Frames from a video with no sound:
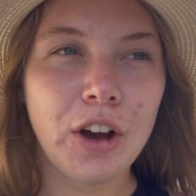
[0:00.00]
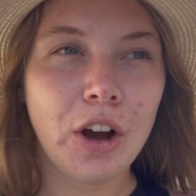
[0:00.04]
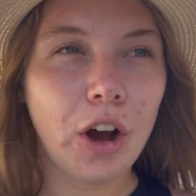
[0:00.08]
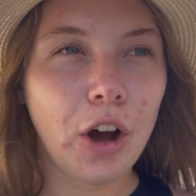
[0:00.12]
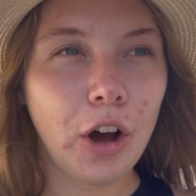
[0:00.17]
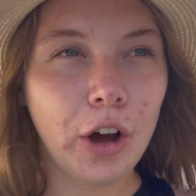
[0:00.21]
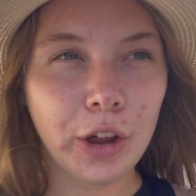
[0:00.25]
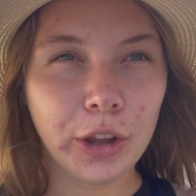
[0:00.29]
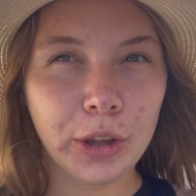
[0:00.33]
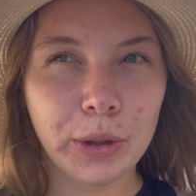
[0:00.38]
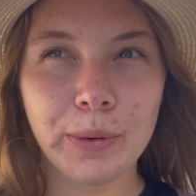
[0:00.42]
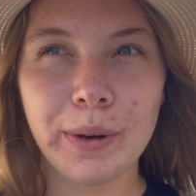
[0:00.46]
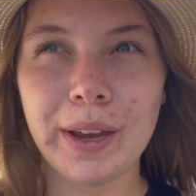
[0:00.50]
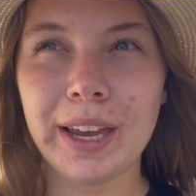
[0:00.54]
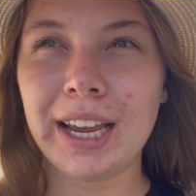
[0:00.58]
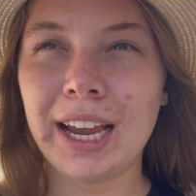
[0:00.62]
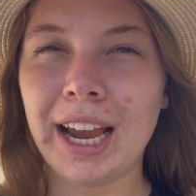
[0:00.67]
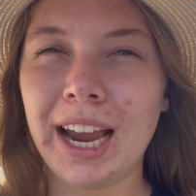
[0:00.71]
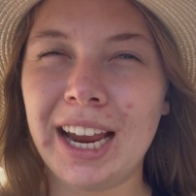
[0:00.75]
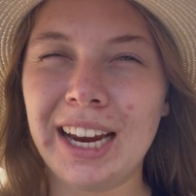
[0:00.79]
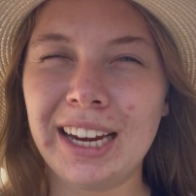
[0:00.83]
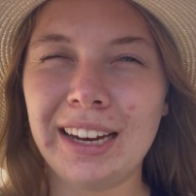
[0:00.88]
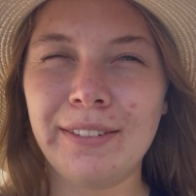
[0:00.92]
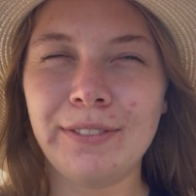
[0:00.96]
all the way
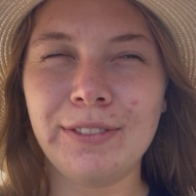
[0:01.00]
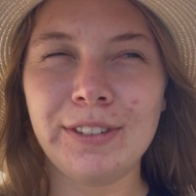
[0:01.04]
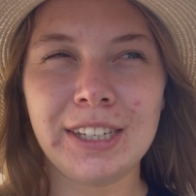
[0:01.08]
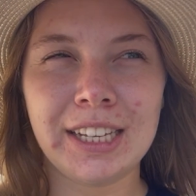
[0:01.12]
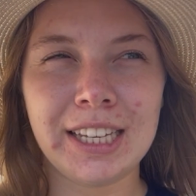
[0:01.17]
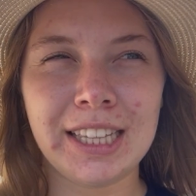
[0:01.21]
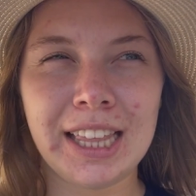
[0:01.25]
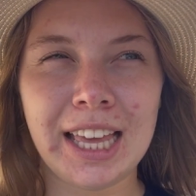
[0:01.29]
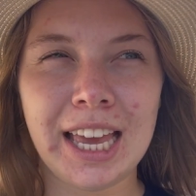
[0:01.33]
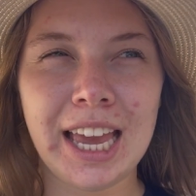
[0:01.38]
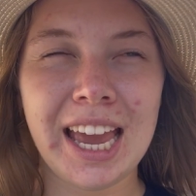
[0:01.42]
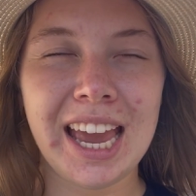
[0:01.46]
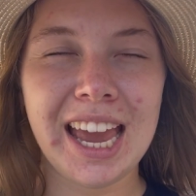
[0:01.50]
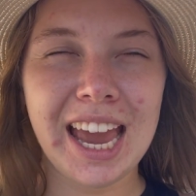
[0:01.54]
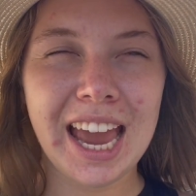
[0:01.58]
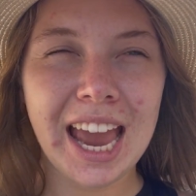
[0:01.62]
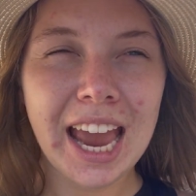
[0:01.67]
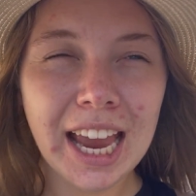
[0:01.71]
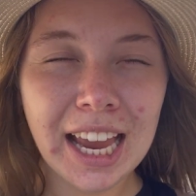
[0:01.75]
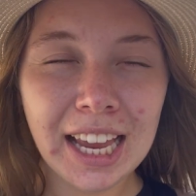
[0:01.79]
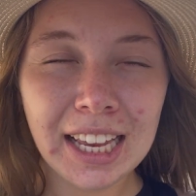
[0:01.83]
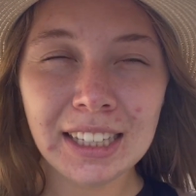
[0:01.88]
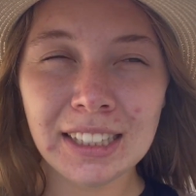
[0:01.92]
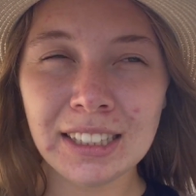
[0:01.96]
kind of to the
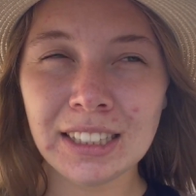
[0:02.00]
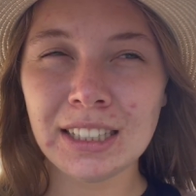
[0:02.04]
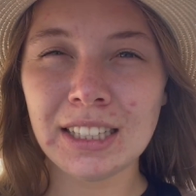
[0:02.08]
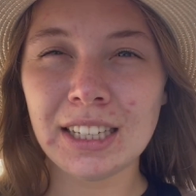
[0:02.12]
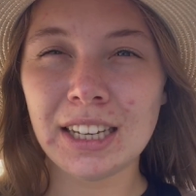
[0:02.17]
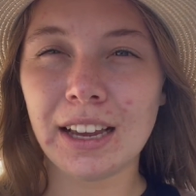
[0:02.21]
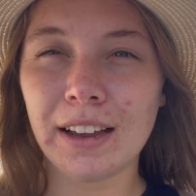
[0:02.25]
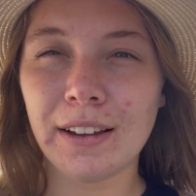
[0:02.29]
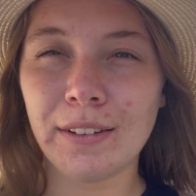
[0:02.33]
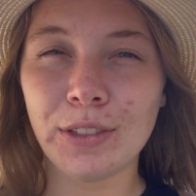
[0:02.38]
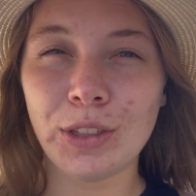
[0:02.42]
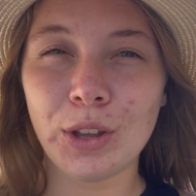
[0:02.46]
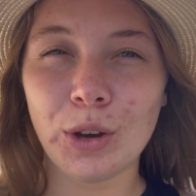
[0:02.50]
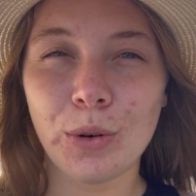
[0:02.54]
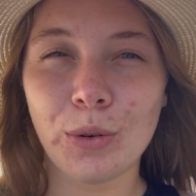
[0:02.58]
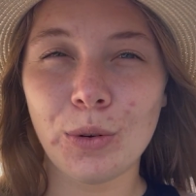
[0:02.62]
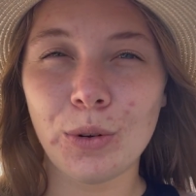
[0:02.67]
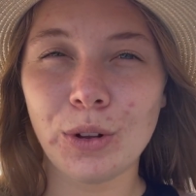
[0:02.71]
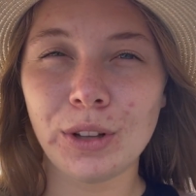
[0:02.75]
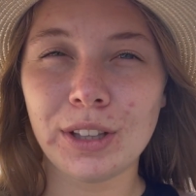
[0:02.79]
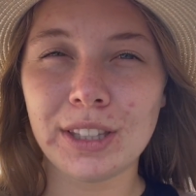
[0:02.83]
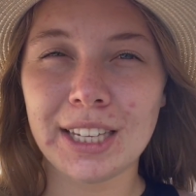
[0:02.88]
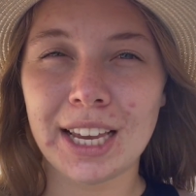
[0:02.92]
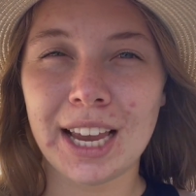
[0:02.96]
end of the
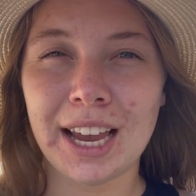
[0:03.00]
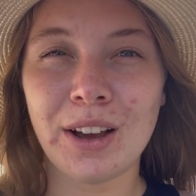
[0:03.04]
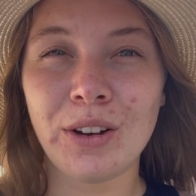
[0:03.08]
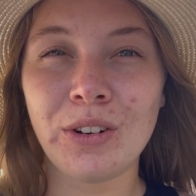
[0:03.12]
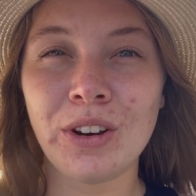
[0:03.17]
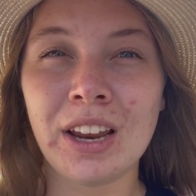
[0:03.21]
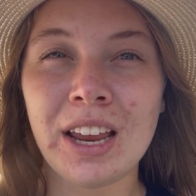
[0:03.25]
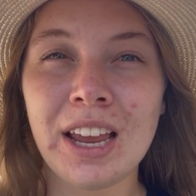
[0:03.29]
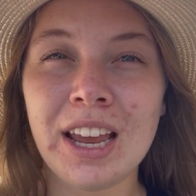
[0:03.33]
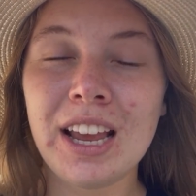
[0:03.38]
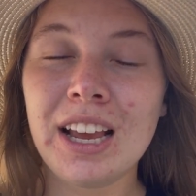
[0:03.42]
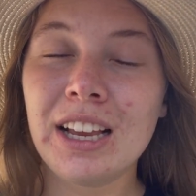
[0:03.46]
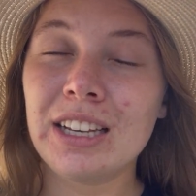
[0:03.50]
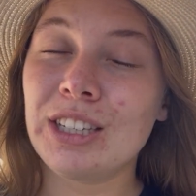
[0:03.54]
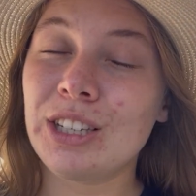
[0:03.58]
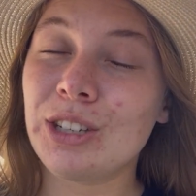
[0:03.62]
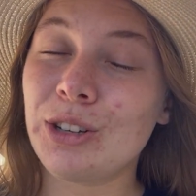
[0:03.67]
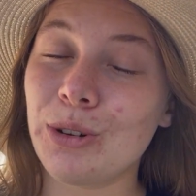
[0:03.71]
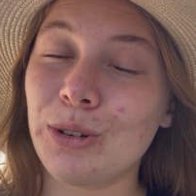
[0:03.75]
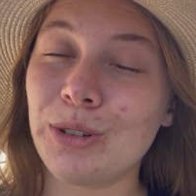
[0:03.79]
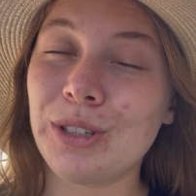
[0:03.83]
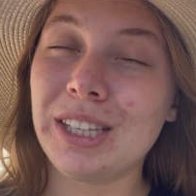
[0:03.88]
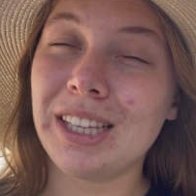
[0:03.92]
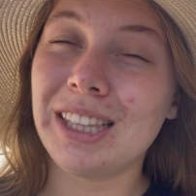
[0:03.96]
old town to
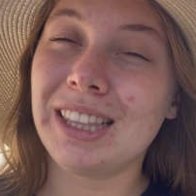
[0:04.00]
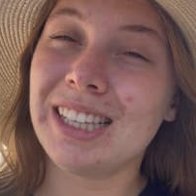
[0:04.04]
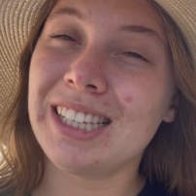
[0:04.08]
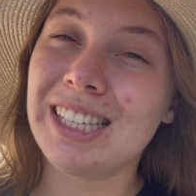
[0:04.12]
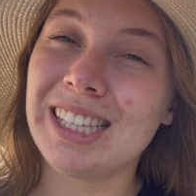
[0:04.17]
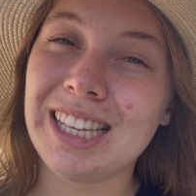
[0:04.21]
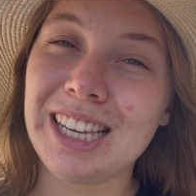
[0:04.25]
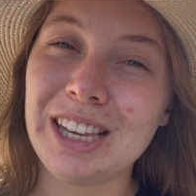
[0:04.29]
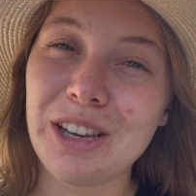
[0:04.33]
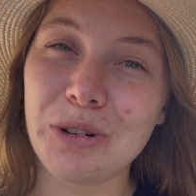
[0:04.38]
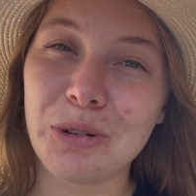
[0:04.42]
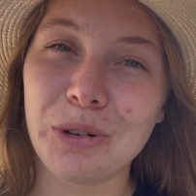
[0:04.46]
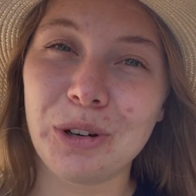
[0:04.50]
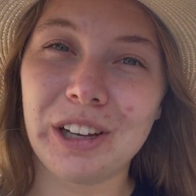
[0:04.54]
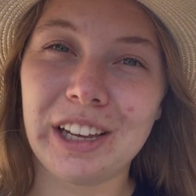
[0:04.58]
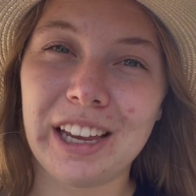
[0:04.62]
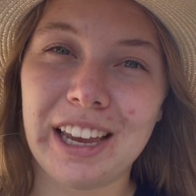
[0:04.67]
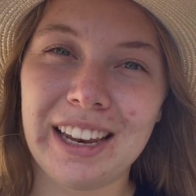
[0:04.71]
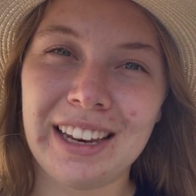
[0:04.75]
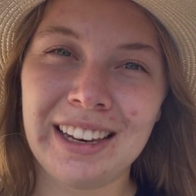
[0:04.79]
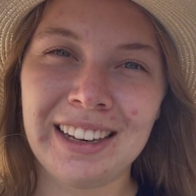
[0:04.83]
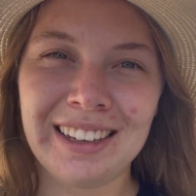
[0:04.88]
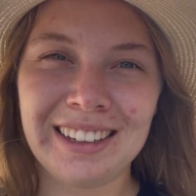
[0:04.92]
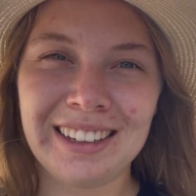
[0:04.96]
go see the sea organ.